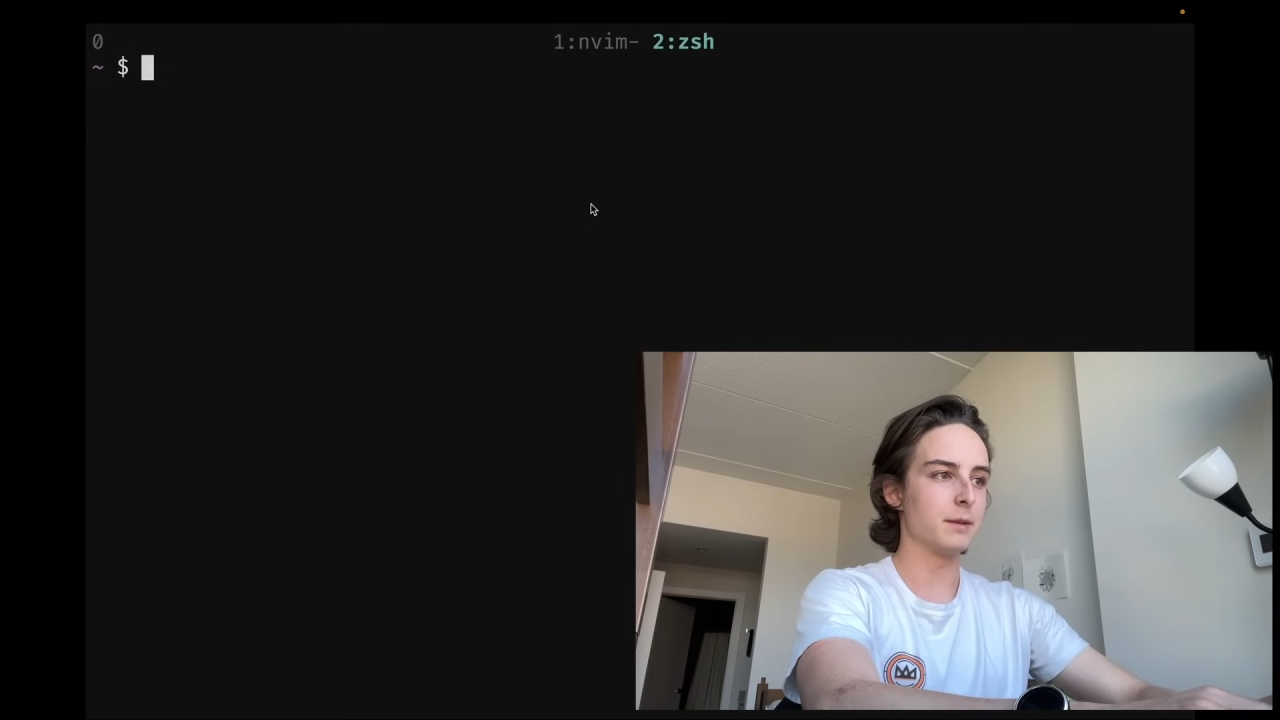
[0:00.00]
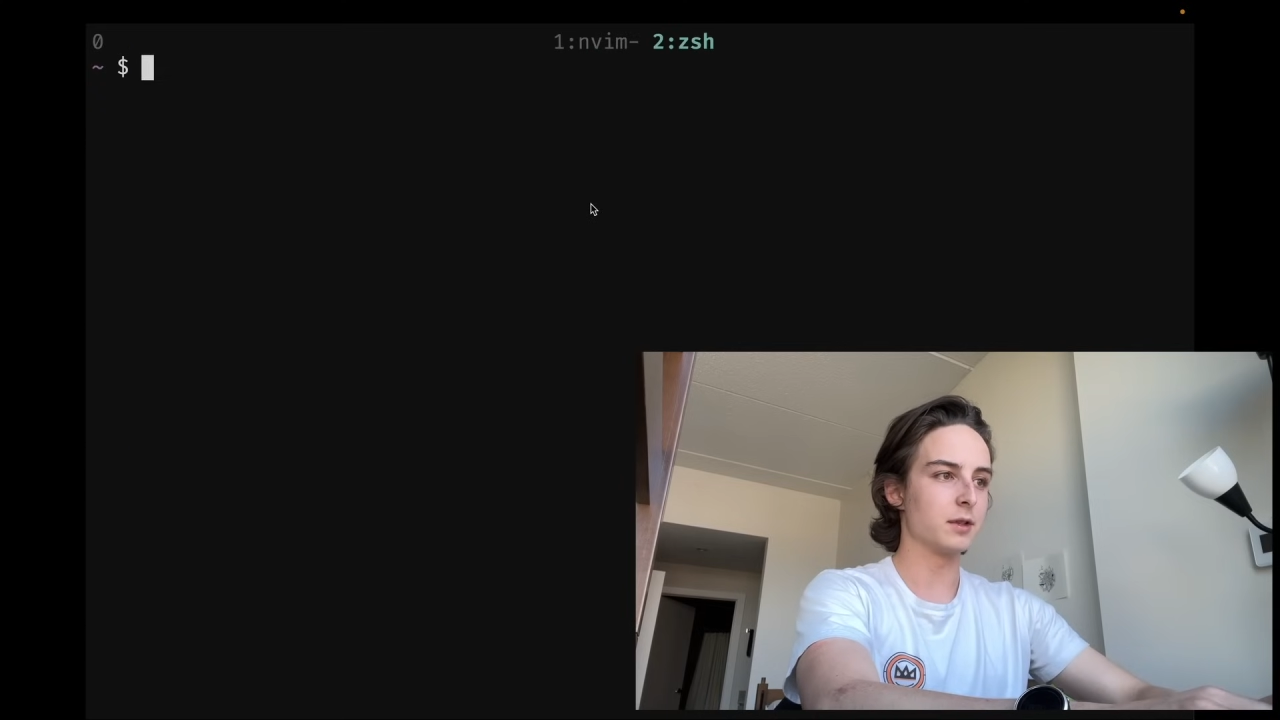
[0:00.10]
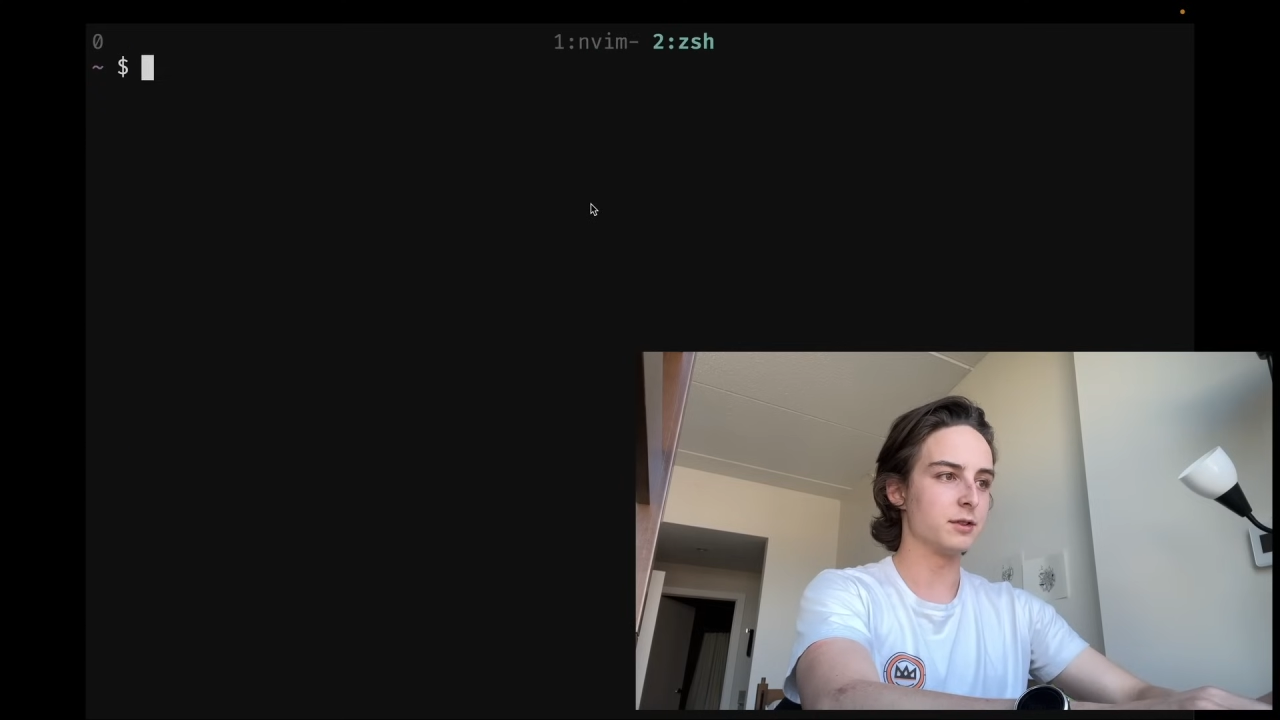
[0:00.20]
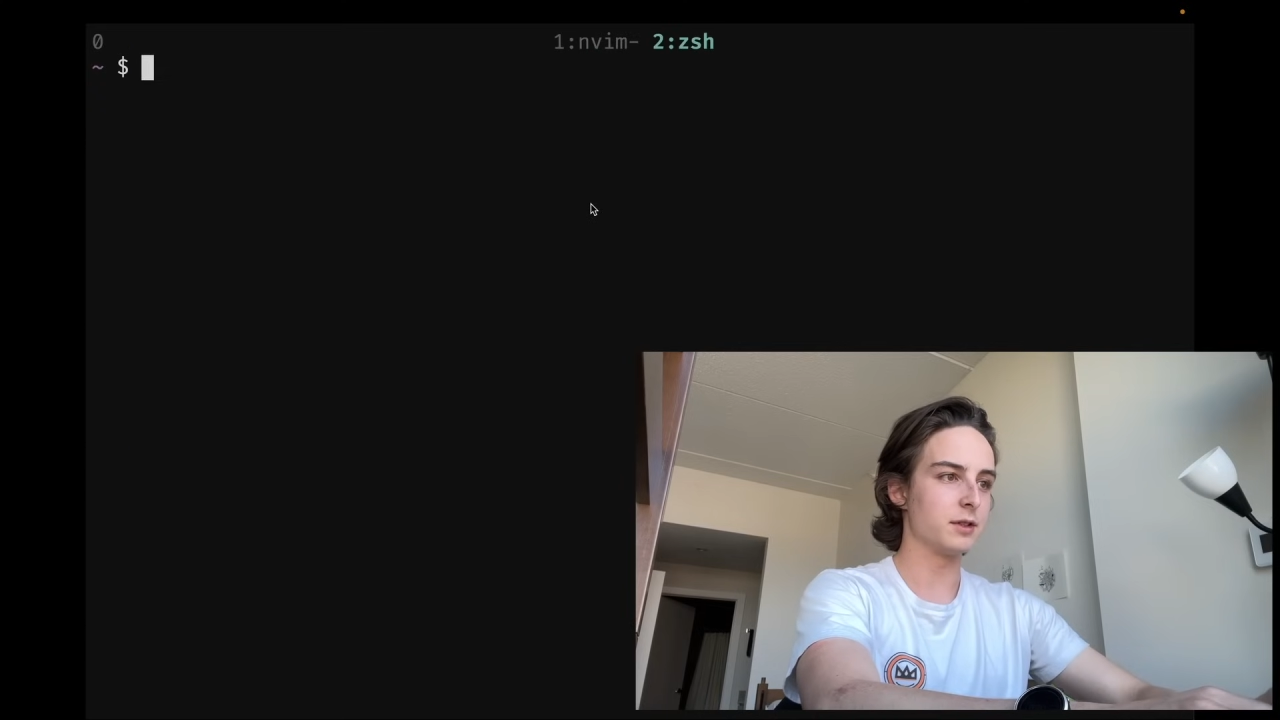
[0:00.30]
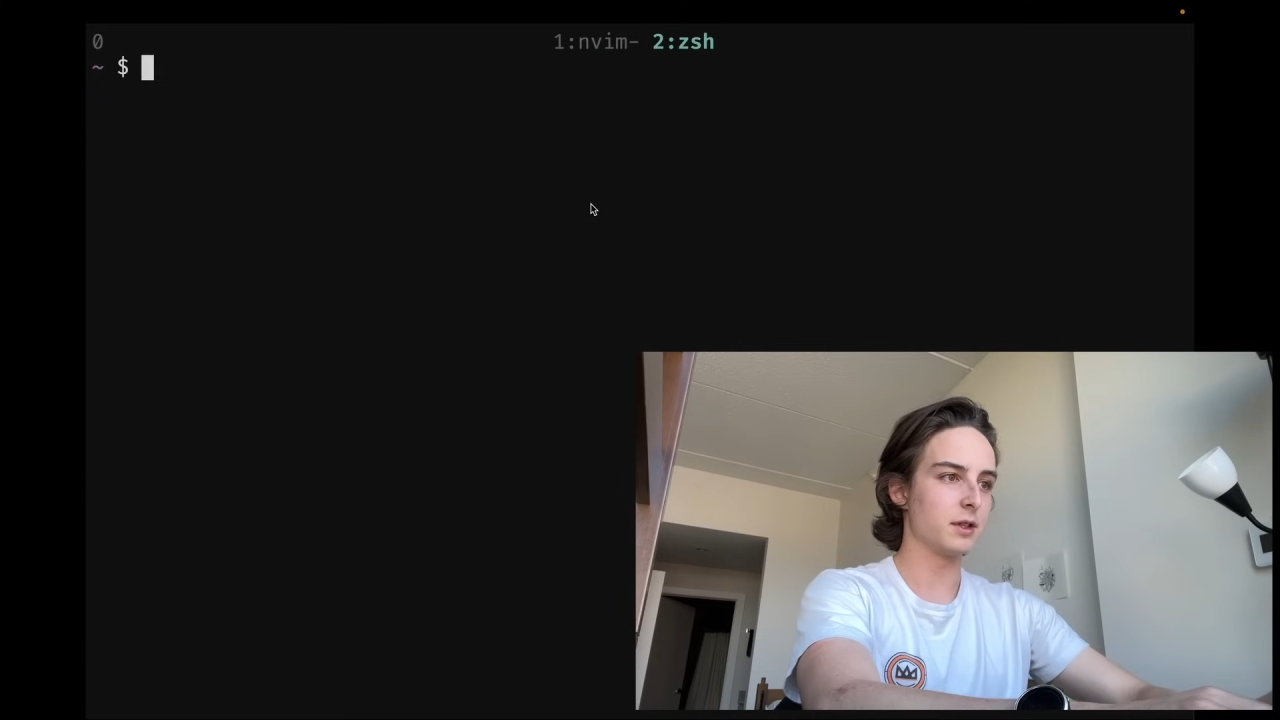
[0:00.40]
You
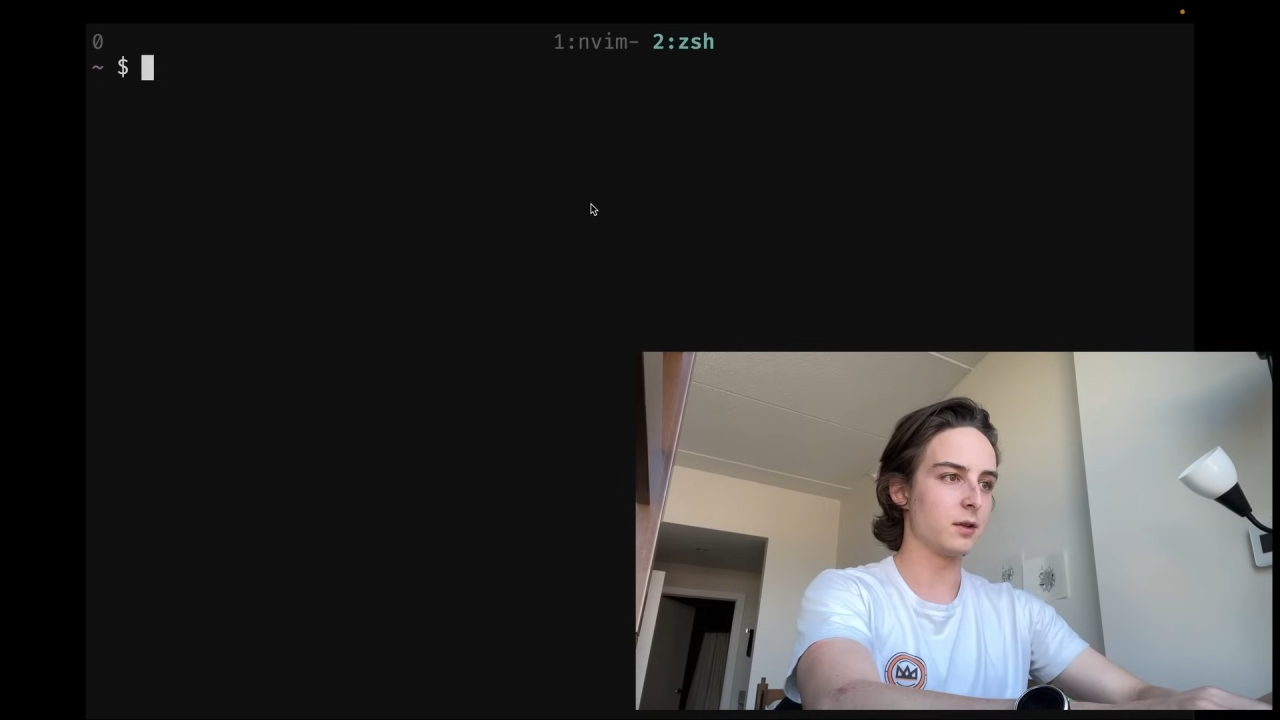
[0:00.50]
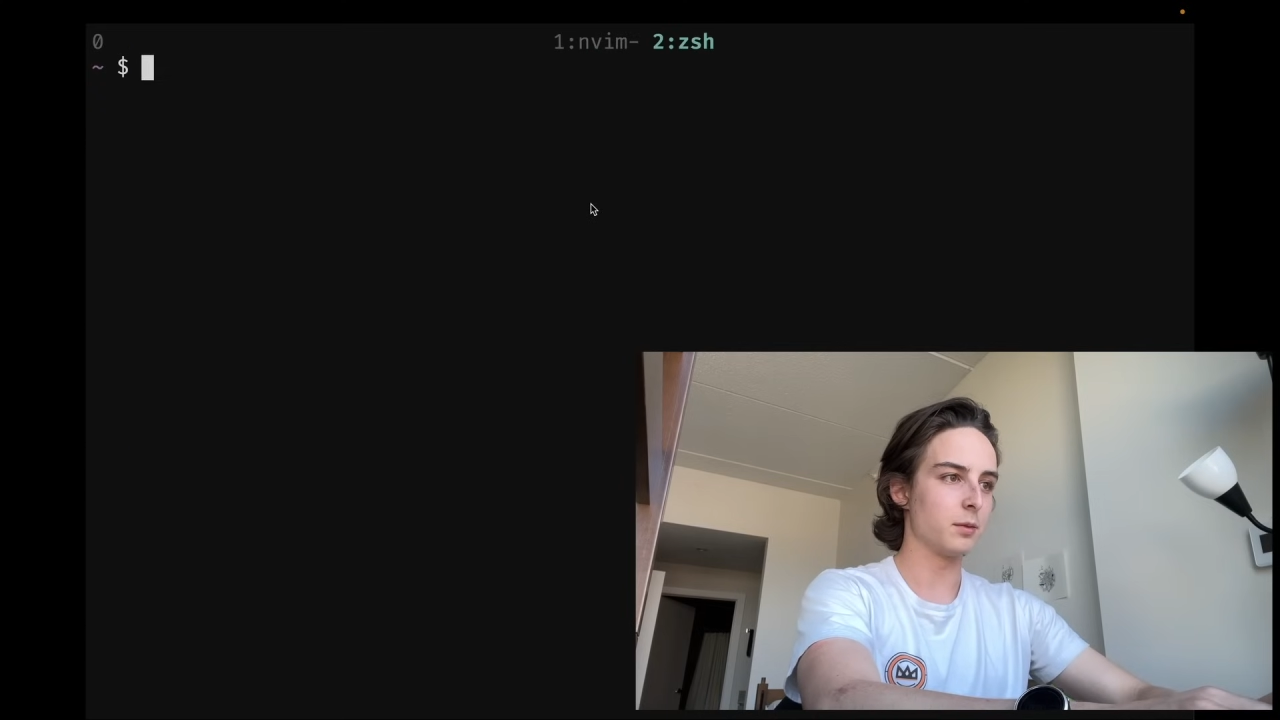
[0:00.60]
can see it